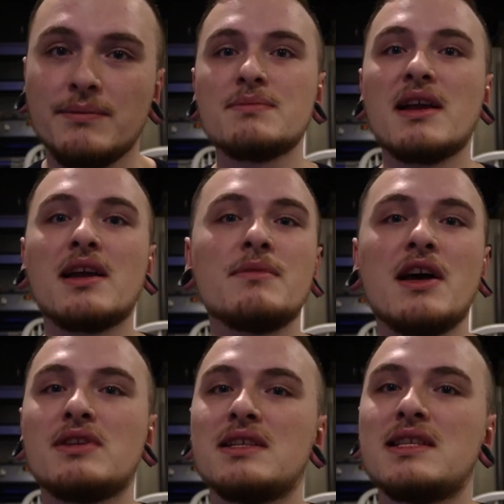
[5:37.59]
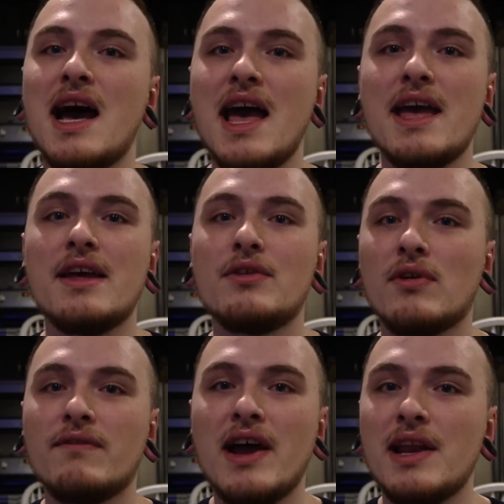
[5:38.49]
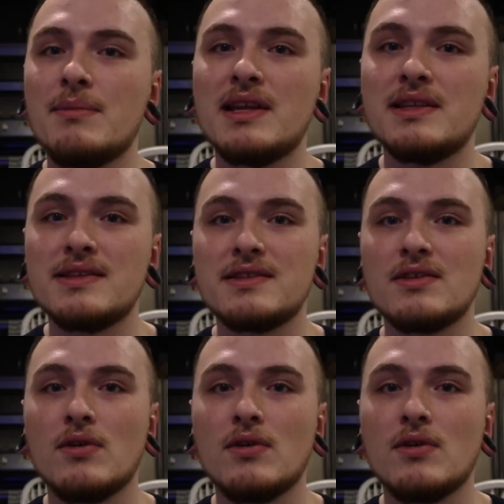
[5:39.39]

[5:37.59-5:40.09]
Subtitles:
This might come down to diet or vitamins